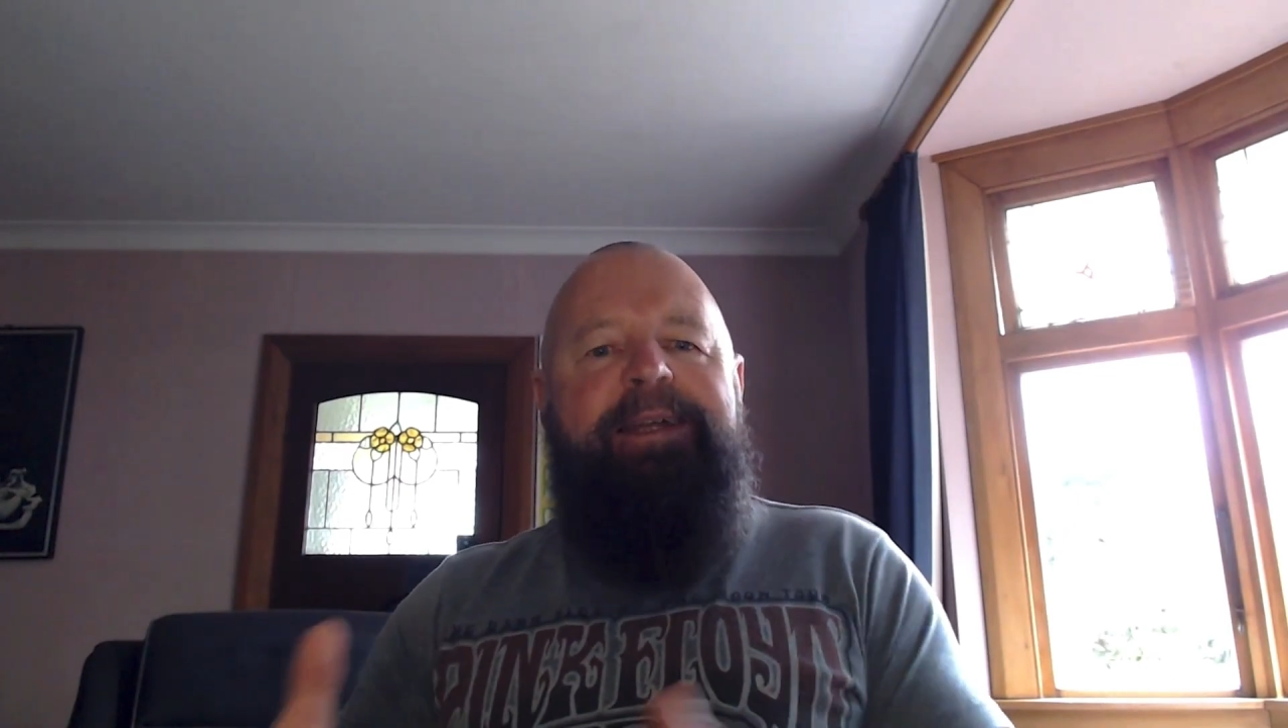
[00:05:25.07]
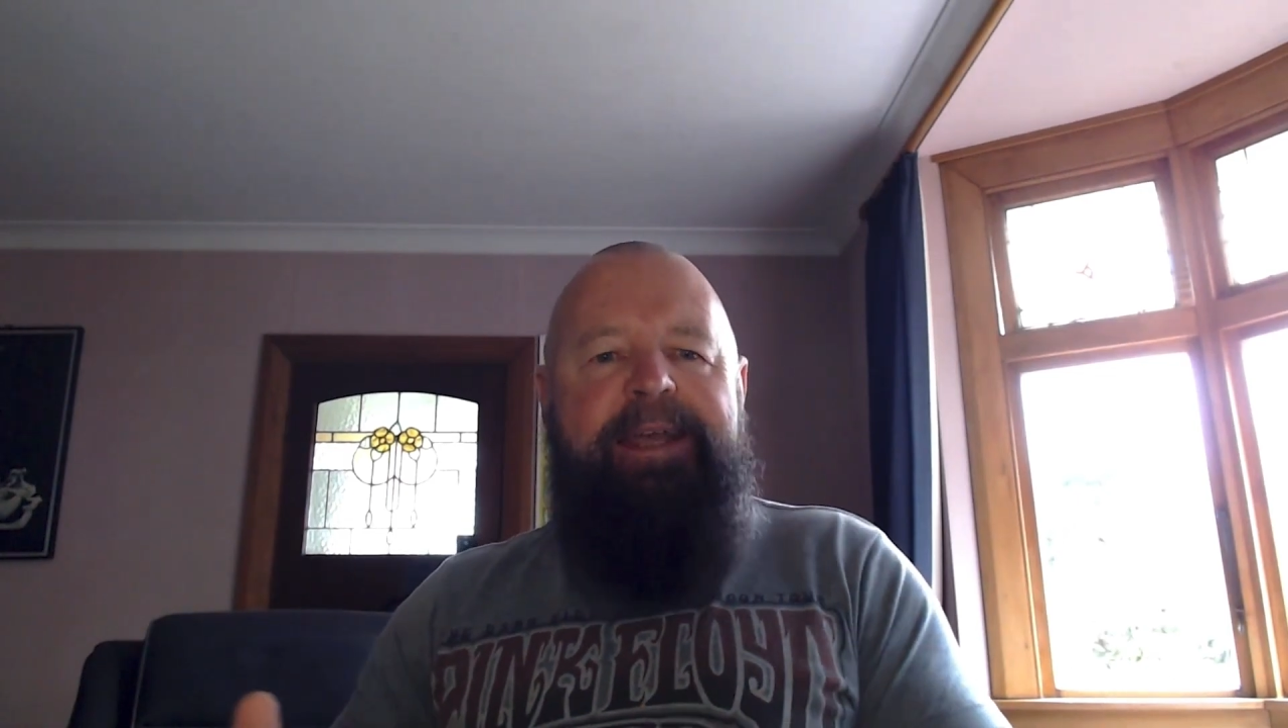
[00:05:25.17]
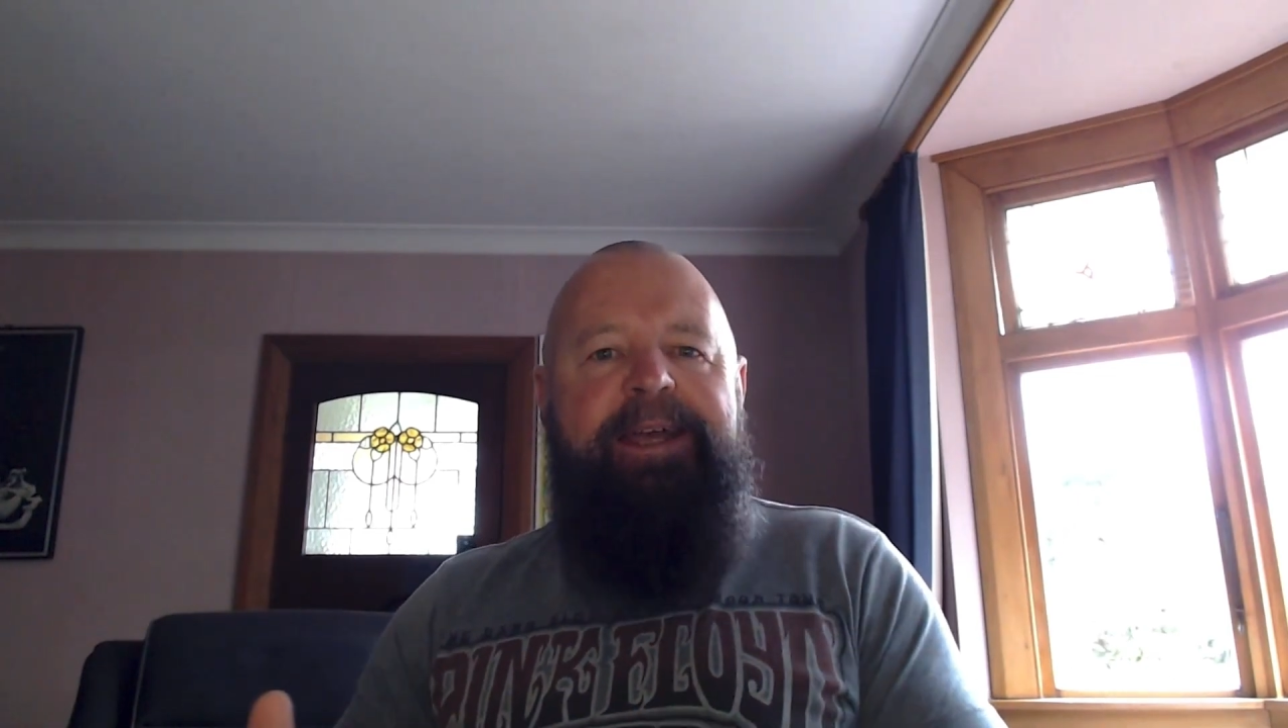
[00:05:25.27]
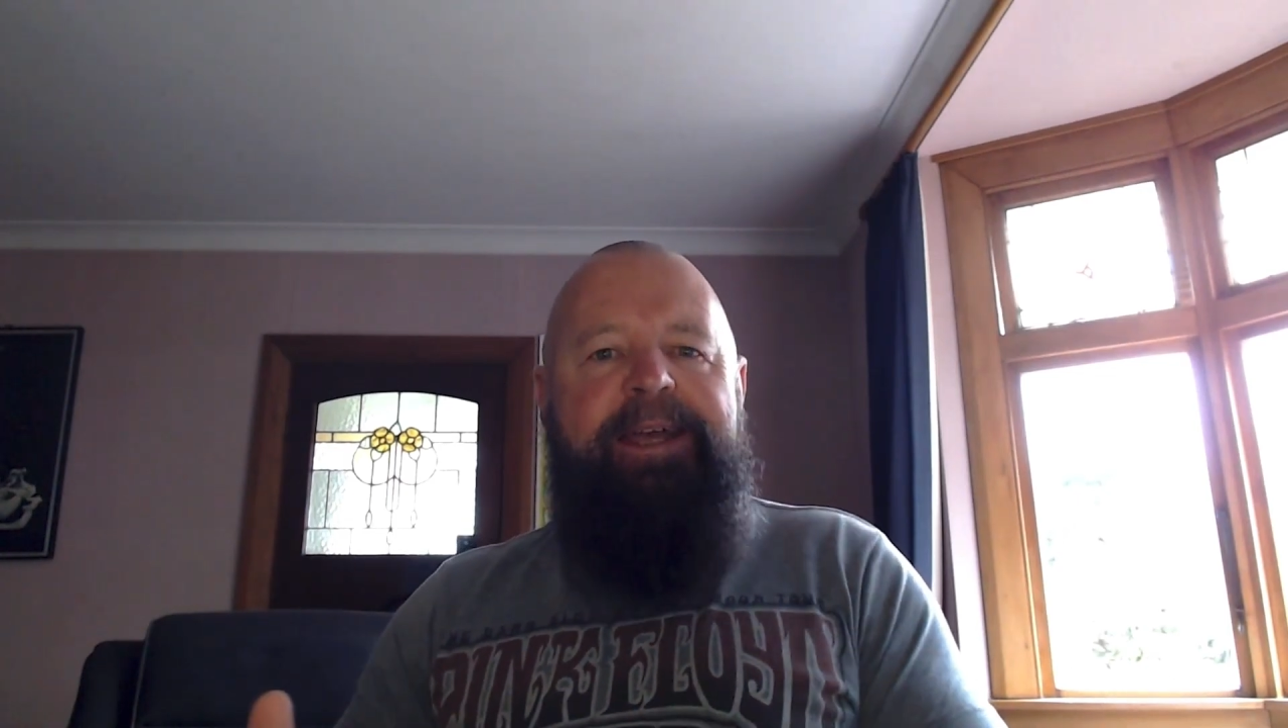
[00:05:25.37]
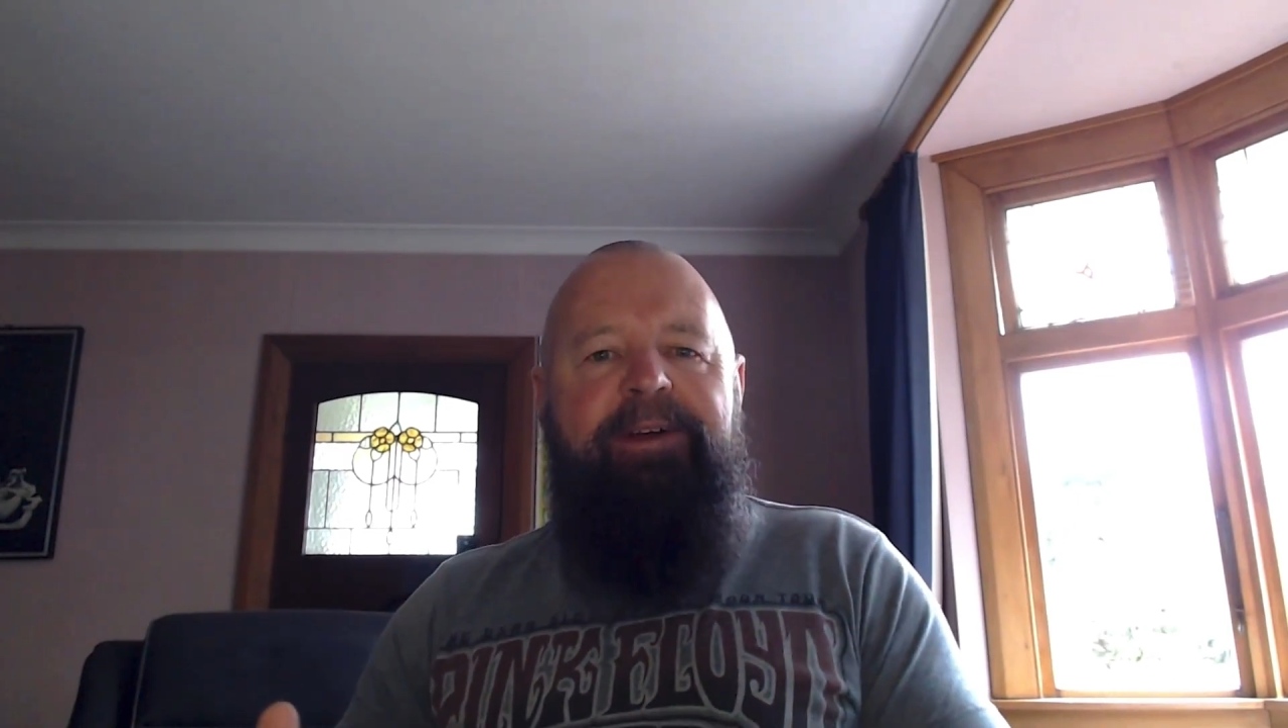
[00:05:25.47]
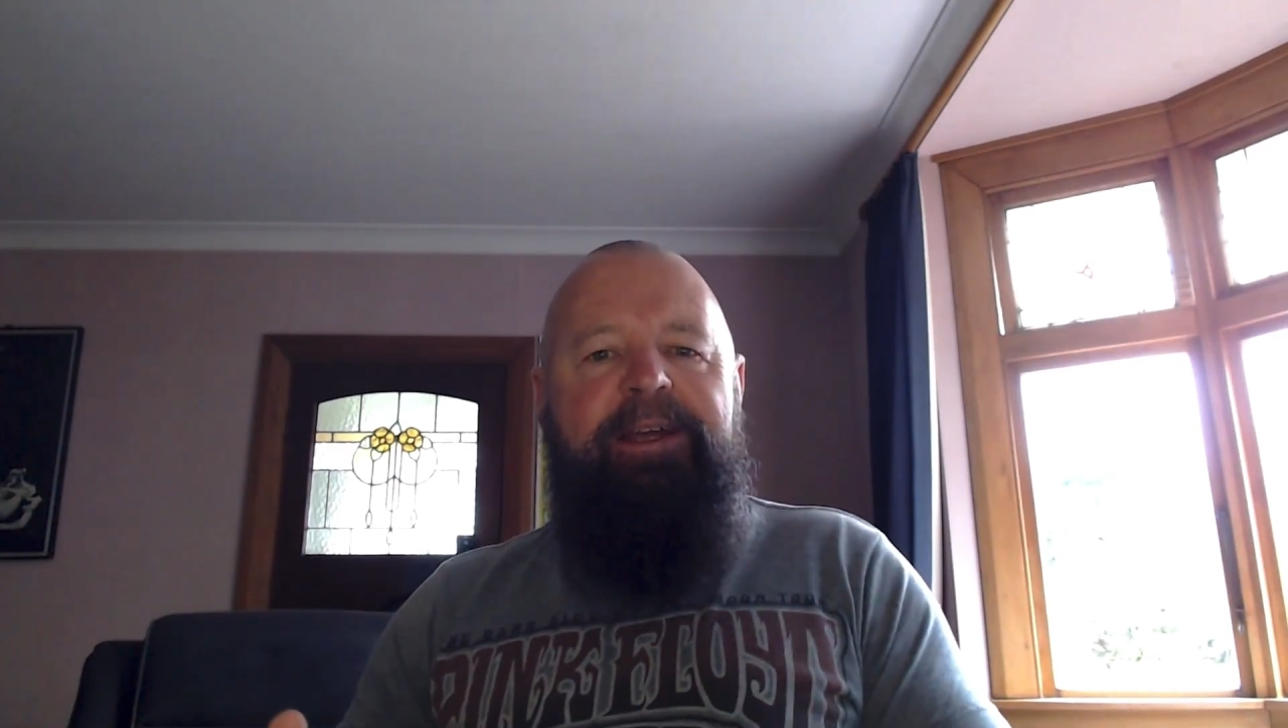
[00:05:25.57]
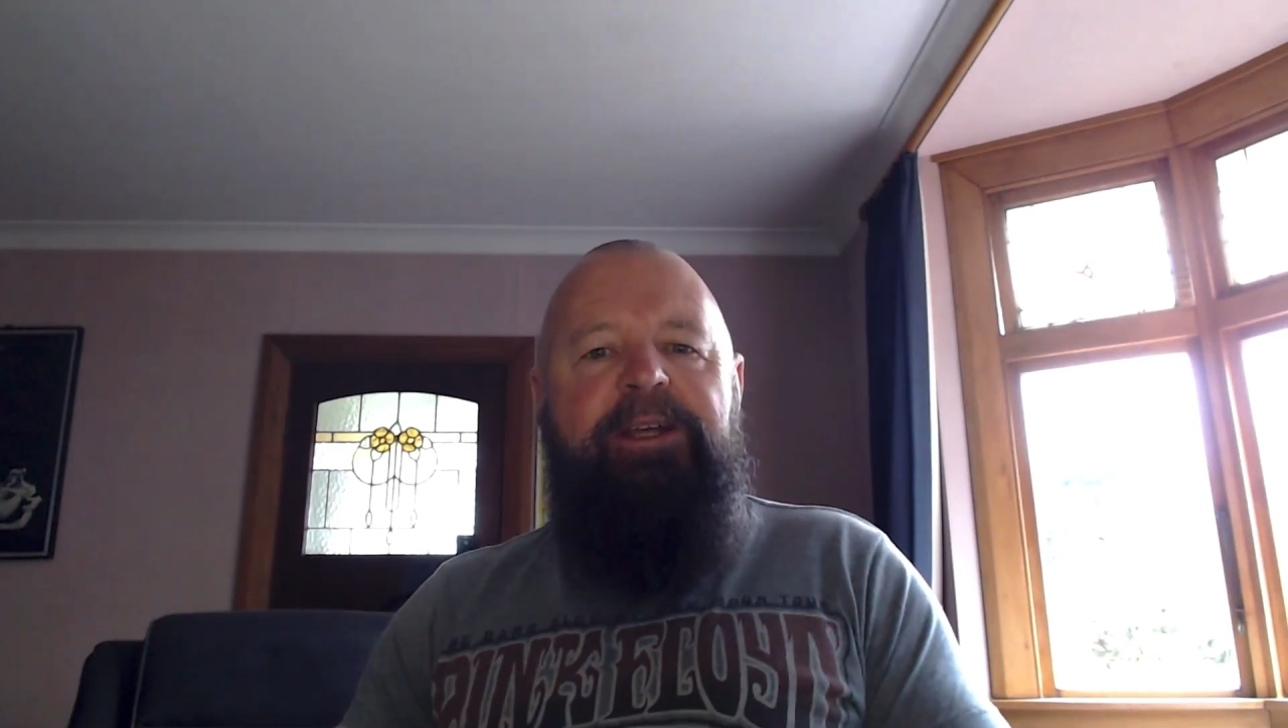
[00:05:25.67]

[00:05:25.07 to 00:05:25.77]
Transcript: and hearing